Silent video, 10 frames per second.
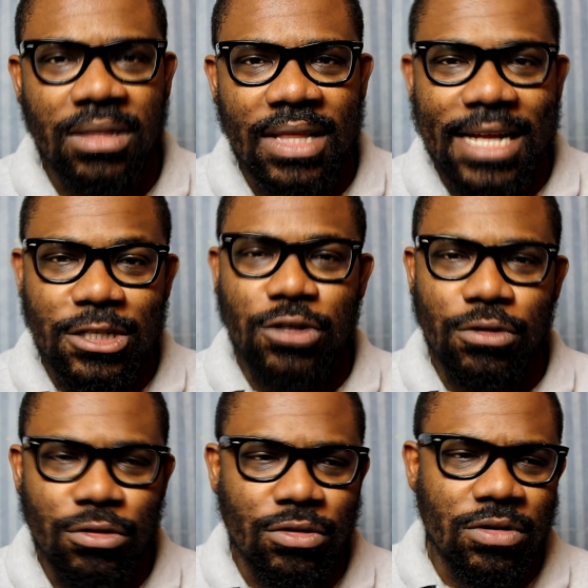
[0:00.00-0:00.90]
led
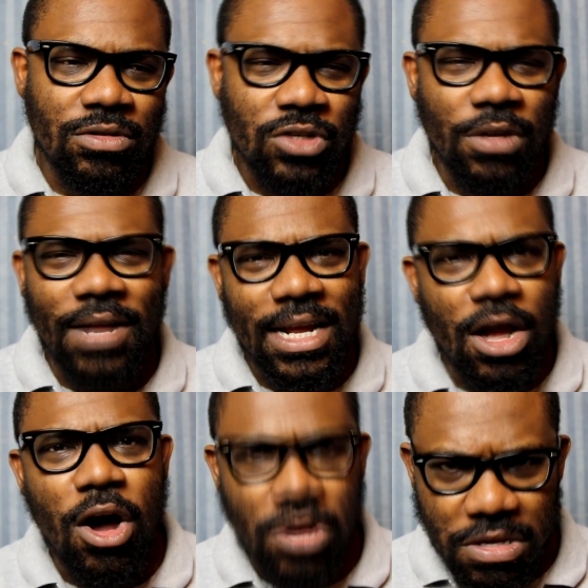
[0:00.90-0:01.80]
to sort of like an
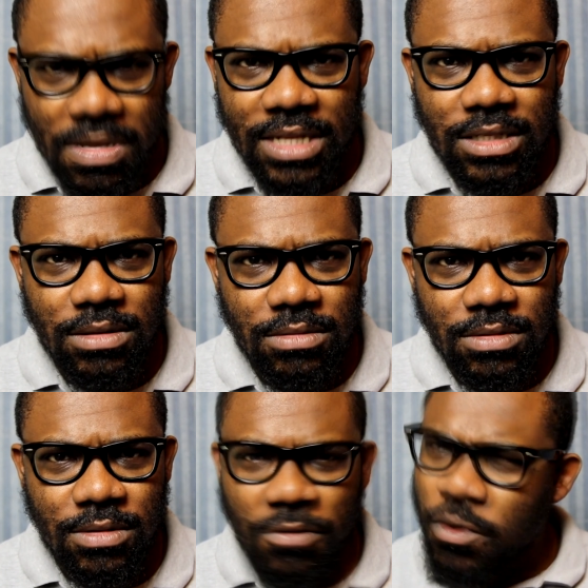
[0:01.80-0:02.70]
argument,
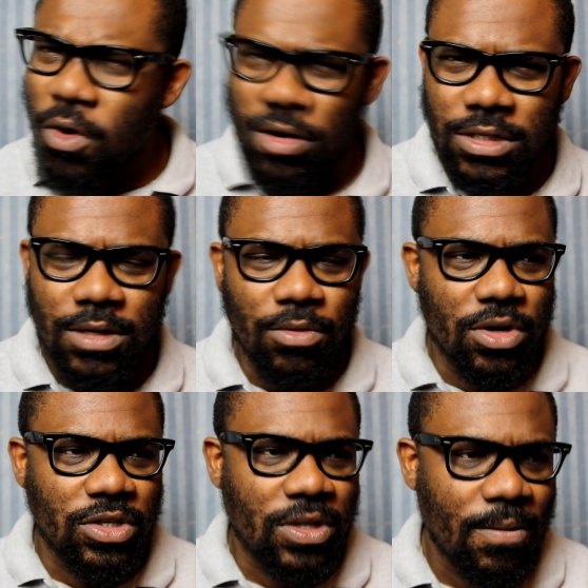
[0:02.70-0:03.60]
of course,
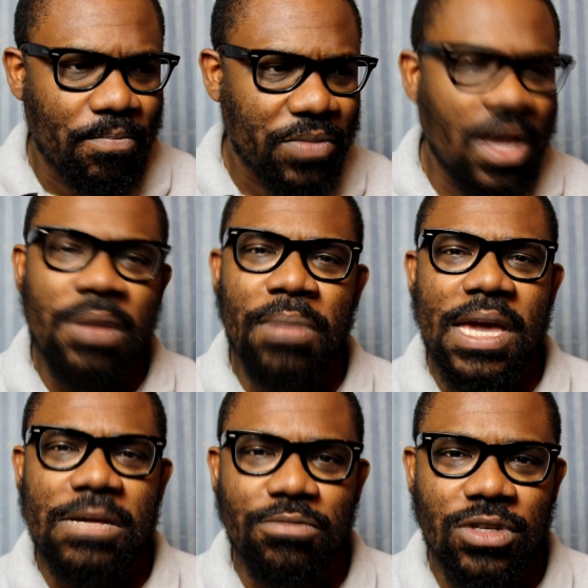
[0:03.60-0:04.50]
was, hey
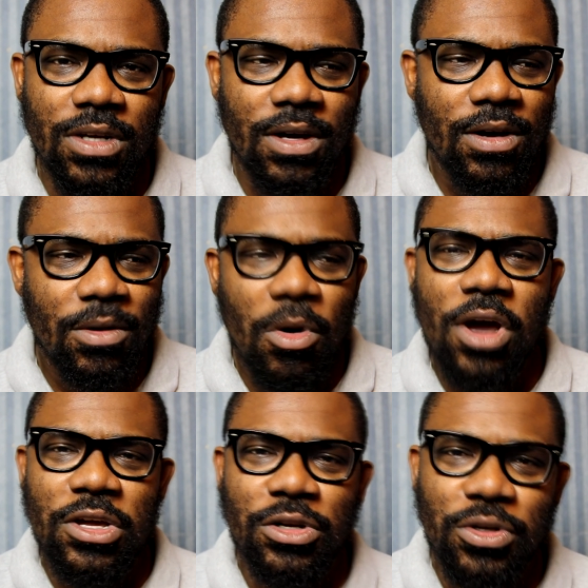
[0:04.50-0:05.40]
babes,
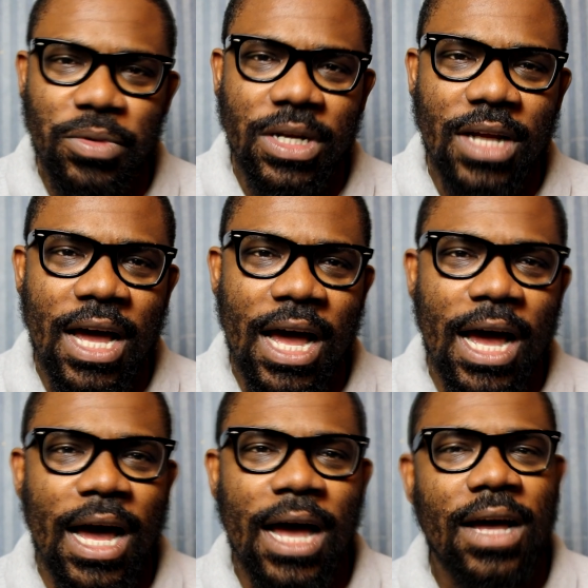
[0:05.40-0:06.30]
what are you doing?
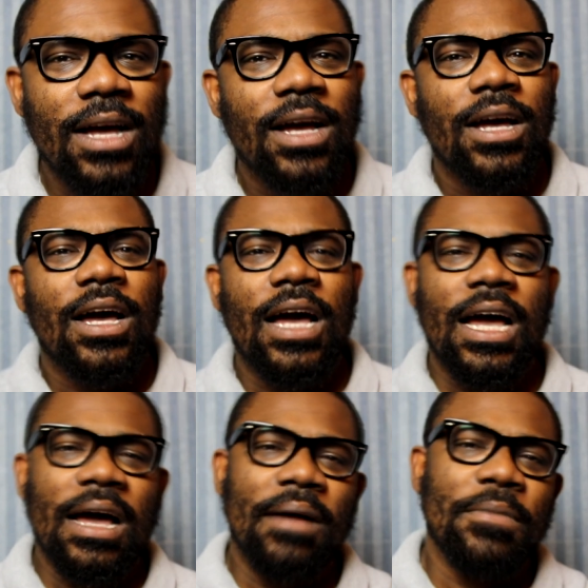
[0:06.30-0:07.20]

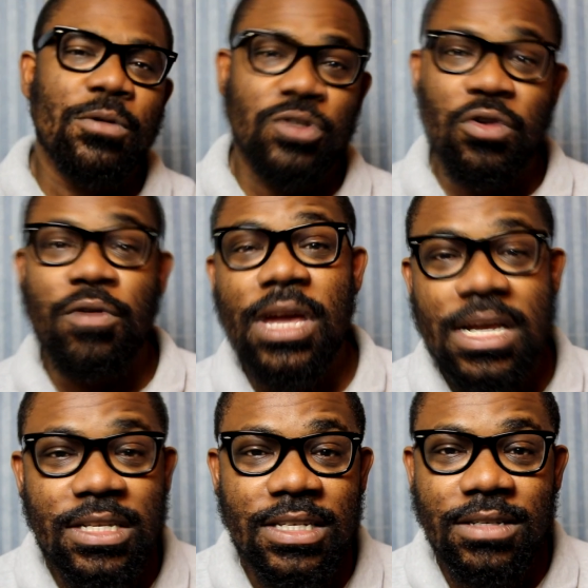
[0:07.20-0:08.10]
It was
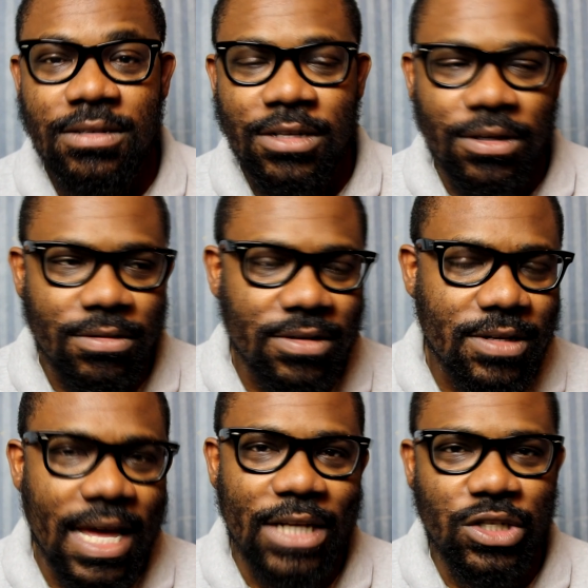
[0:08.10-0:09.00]
great,
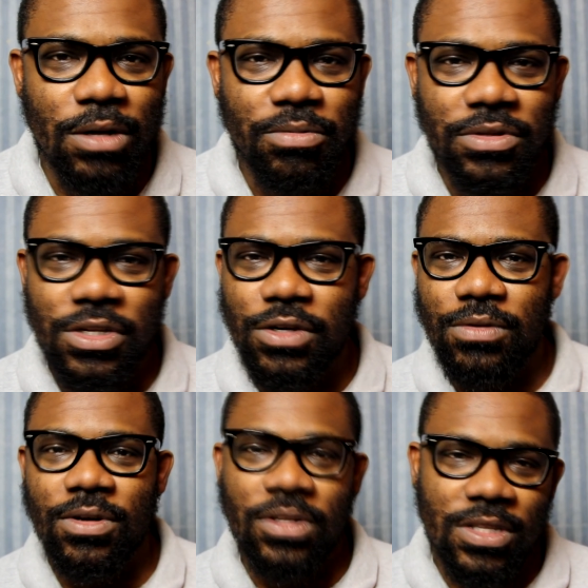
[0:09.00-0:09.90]
catching up with
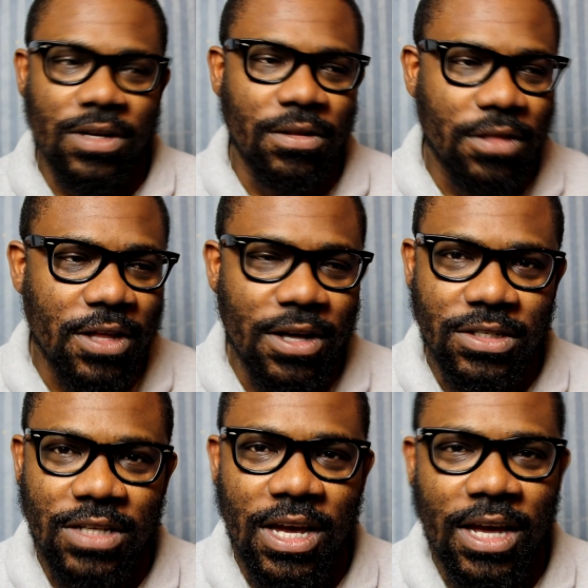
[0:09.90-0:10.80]
you on
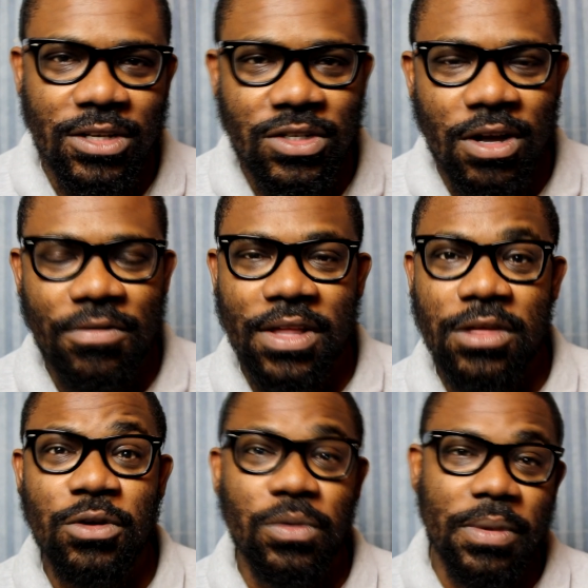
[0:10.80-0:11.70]
Thursday and stuff. I
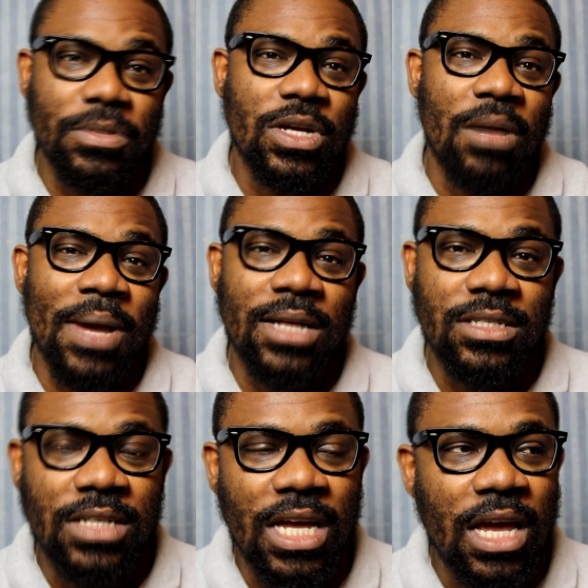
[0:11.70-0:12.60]
thought you would be able to come out
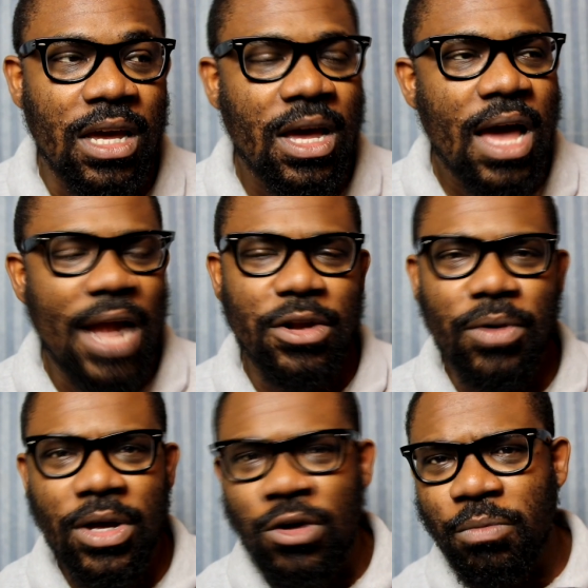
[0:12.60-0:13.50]
today. I
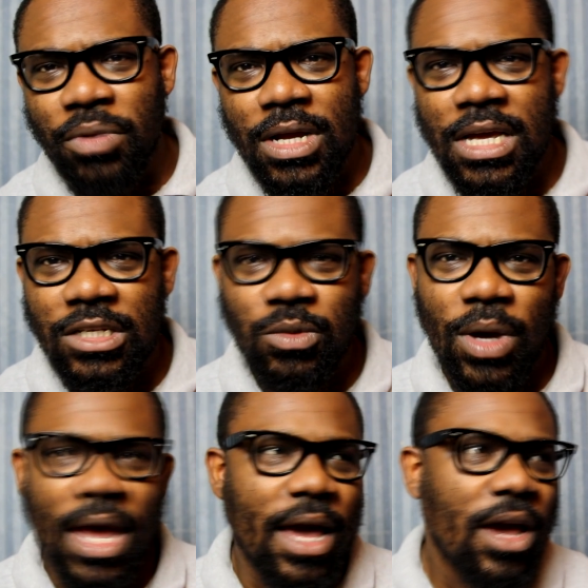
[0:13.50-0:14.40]
know a good place
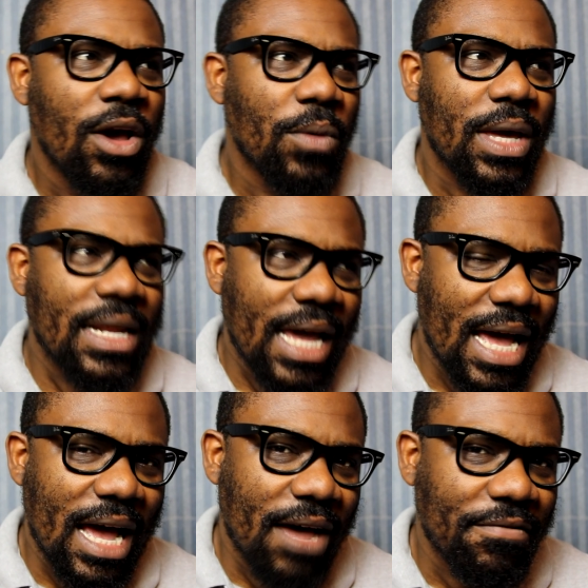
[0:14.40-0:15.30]
where we can
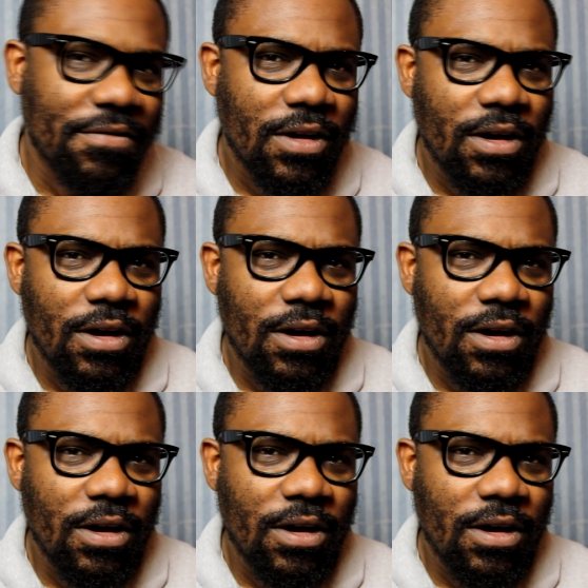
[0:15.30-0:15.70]
have